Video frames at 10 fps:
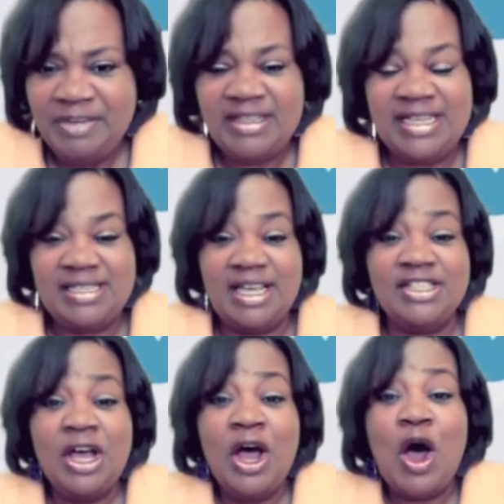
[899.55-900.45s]
that
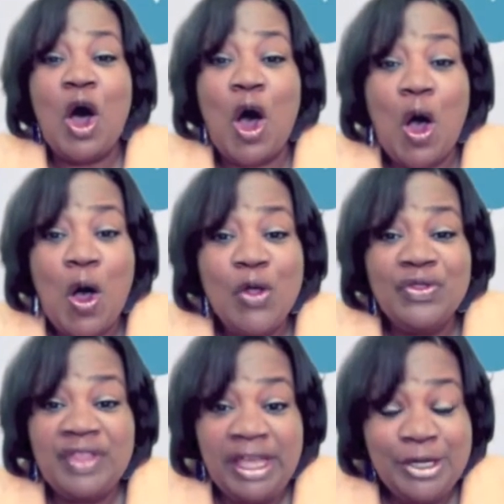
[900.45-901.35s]
says all
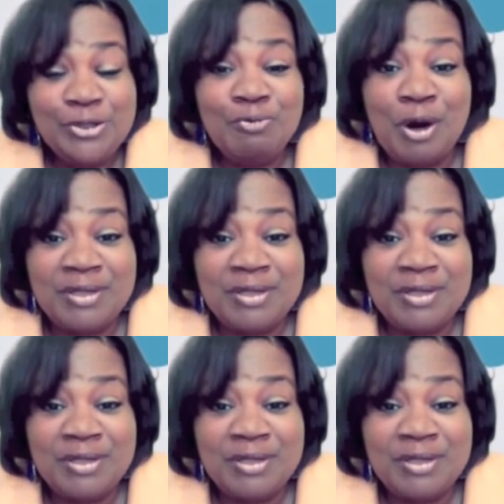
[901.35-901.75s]
things work